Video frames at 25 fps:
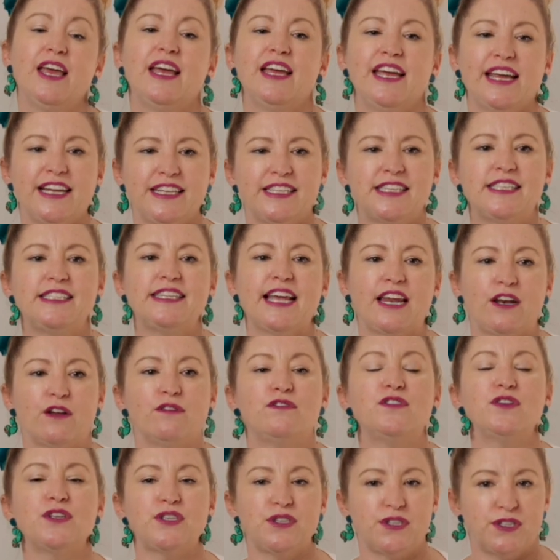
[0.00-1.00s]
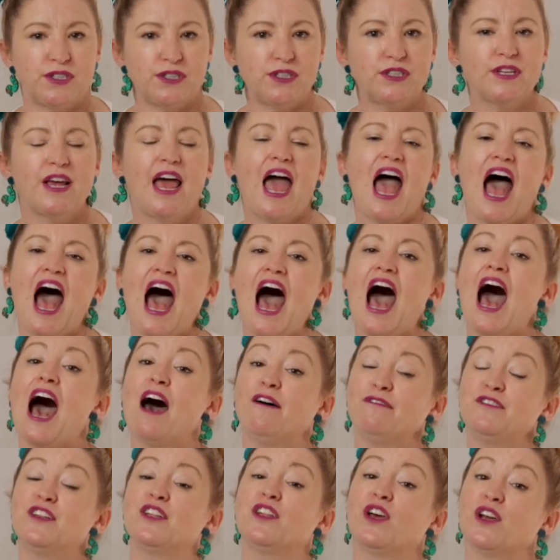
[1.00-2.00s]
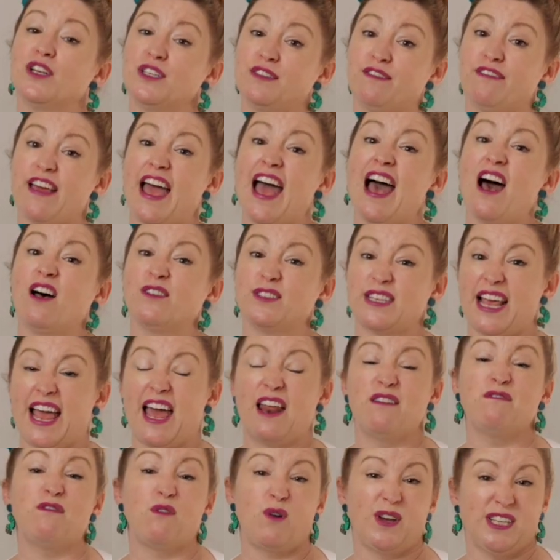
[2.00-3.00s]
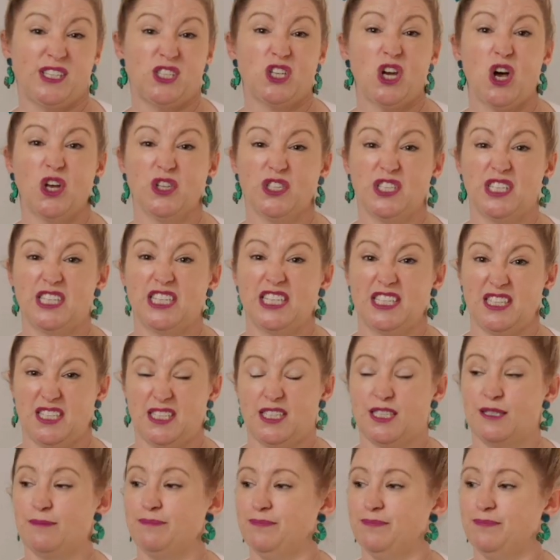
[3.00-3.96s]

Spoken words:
instead of S after those vowels and voiced consonants.